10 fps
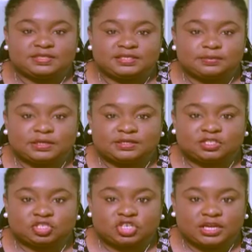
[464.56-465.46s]

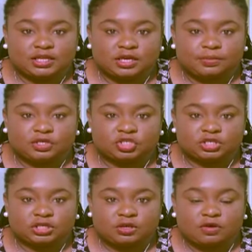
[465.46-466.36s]
Simmons Chaired
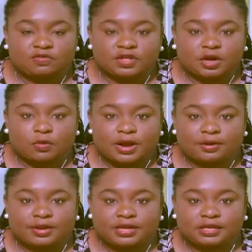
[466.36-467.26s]
Commission of
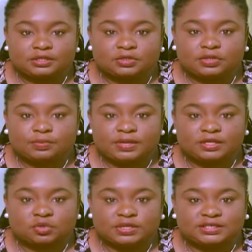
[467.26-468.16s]
Inquiry into the
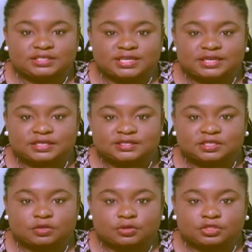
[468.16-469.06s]
May 2010
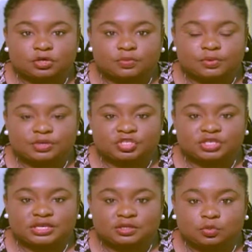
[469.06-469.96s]
security
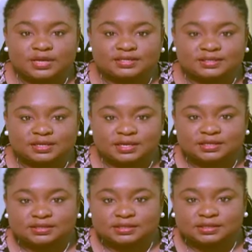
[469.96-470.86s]
operation in West
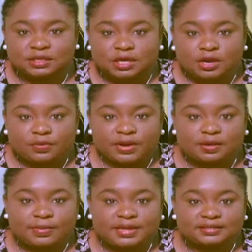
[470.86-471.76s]
Kingston
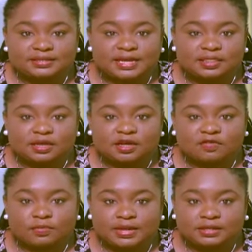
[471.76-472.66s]
recommends that the
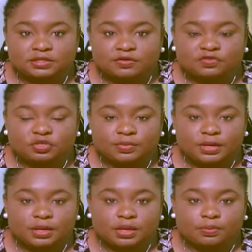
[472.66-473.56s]
government of
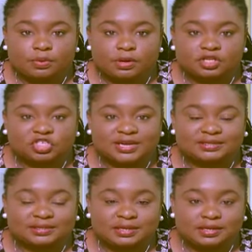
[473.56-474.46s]
Jamaica
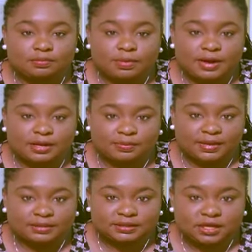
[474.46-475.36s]
apologize in
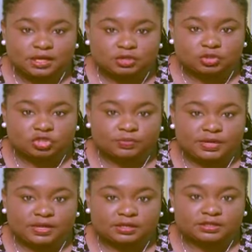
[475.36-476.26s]
Parliament to
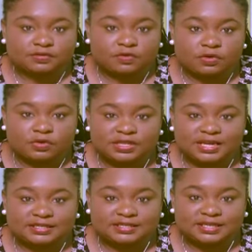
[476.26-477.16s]
Jamaicans for
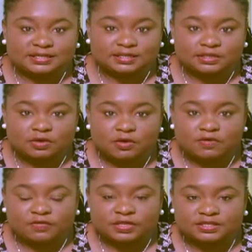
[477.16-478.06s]
the excesses
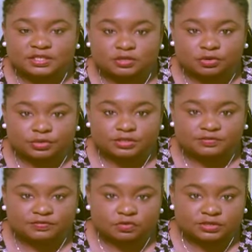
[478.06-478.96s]
of the
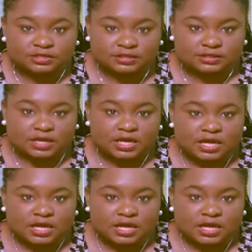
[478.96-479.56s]
security forces.